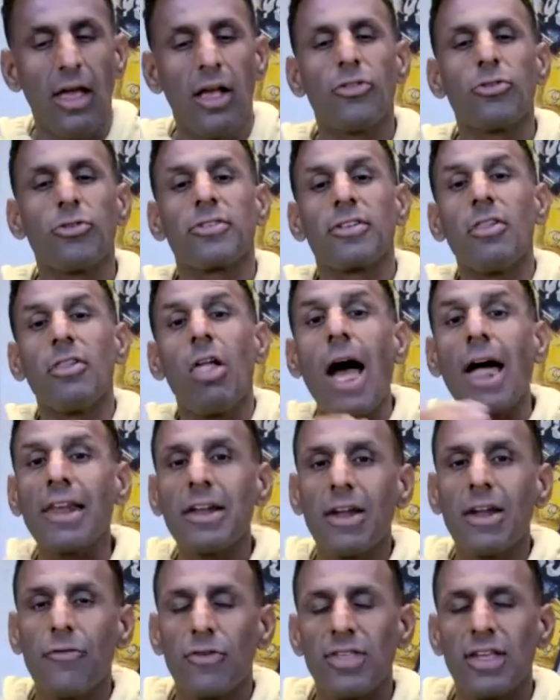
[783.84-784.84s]
there's a lot of
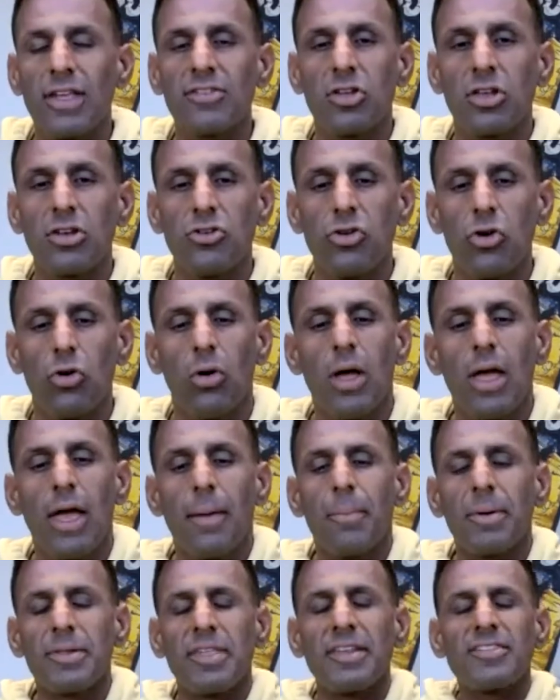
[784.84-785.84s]
different things you can do
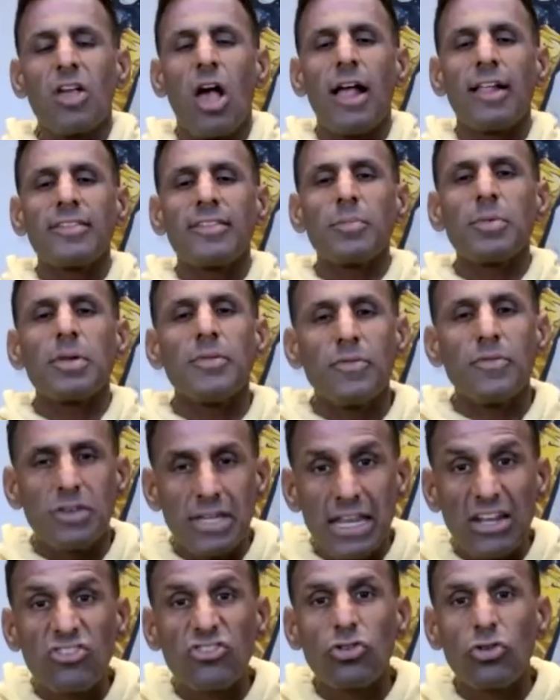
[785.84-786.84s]
but this concept of
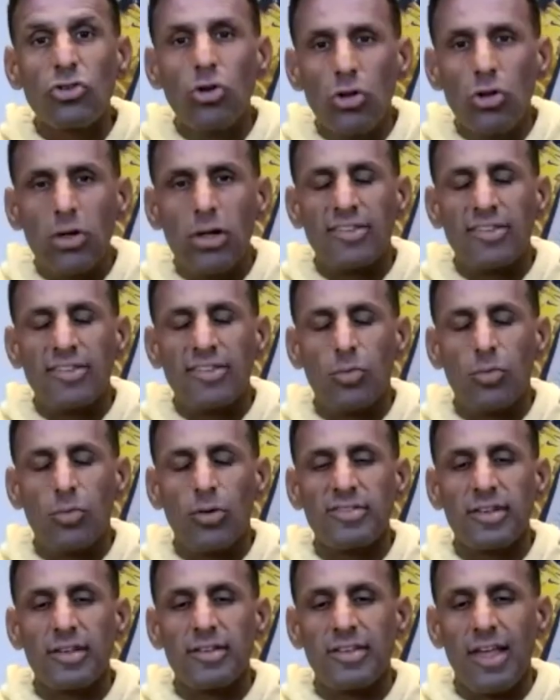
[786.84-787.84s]
digital customer
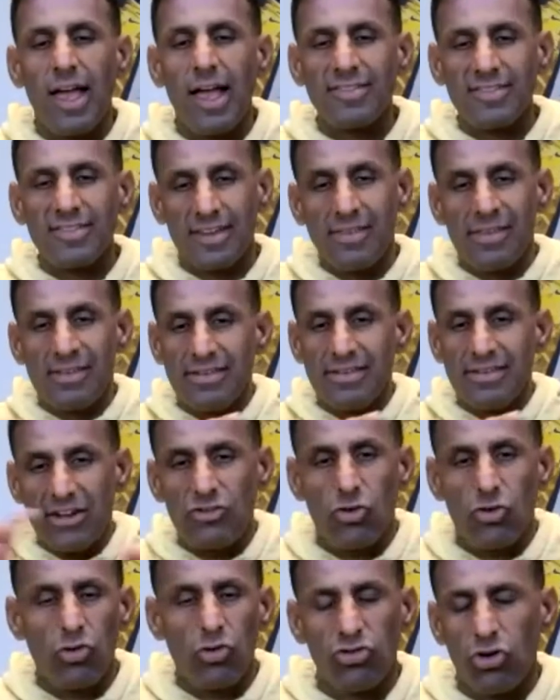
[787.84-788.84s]
success and the
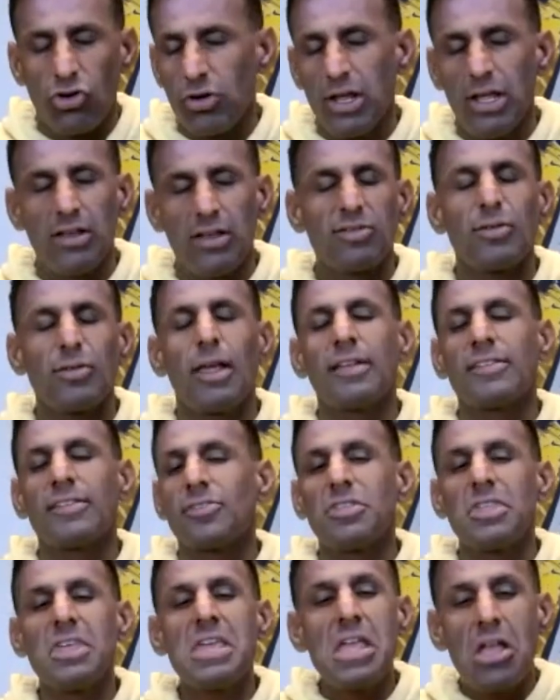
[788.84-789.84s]
digital journey it's
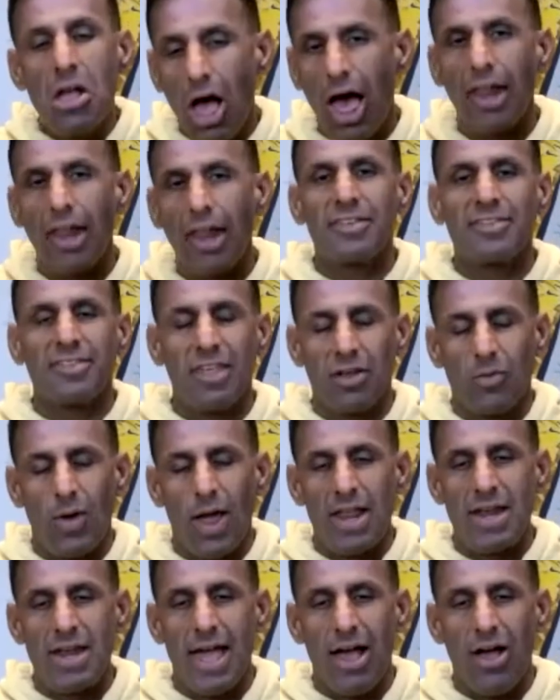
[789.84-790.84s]
the hottest thing
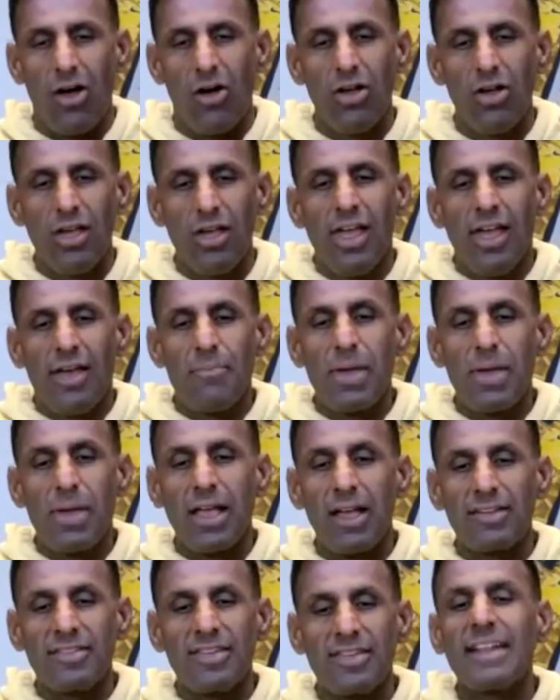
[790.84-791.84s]
right now
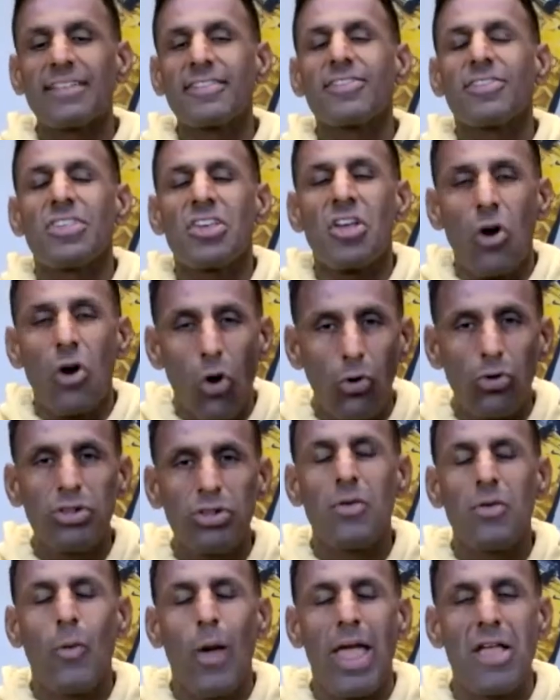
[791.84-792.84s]
because it's the
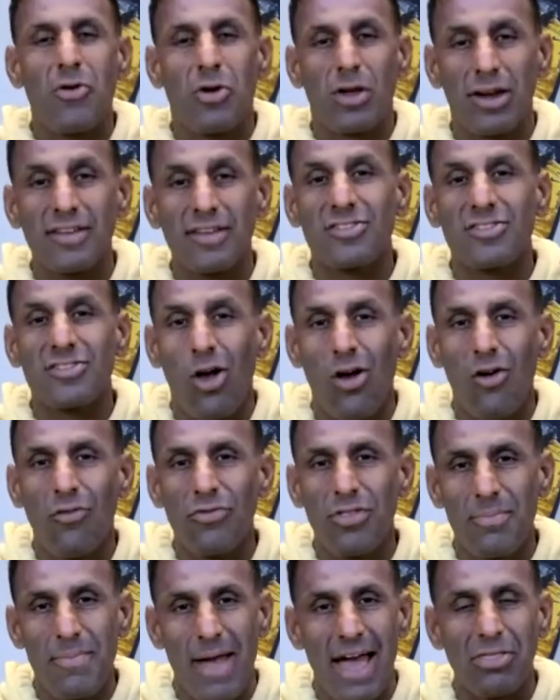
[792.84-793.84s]
only way you're going to solve
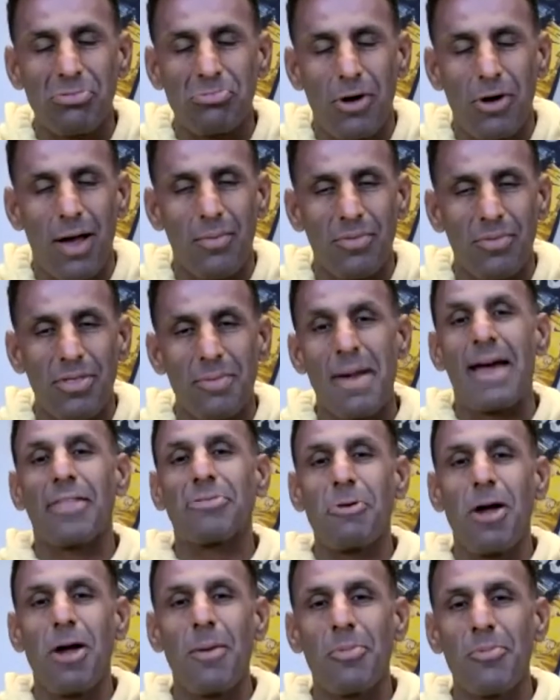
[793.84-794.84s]
the math problem the math
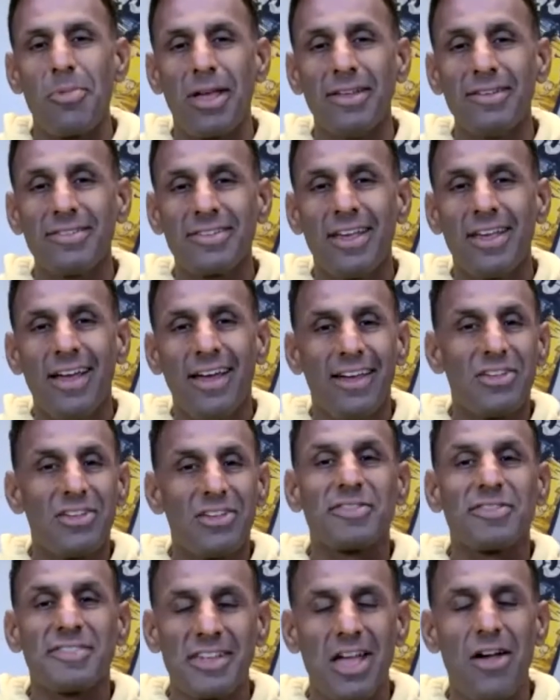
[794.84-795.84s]
problem is your
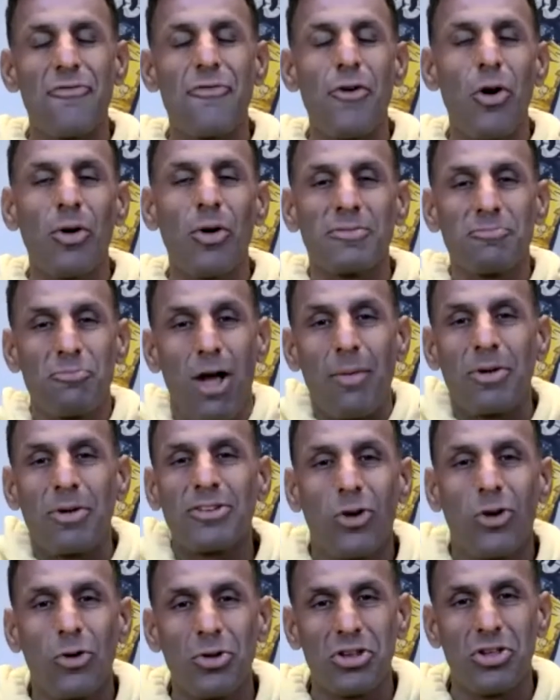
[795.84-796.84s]
cfo has probably
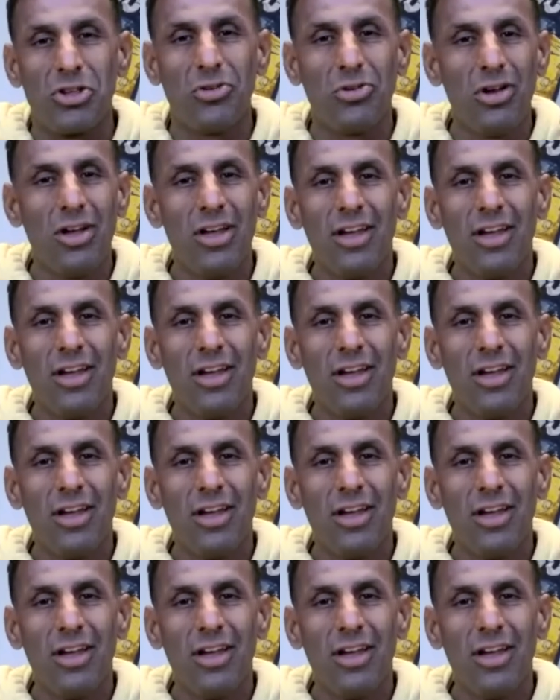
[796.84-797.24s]
told you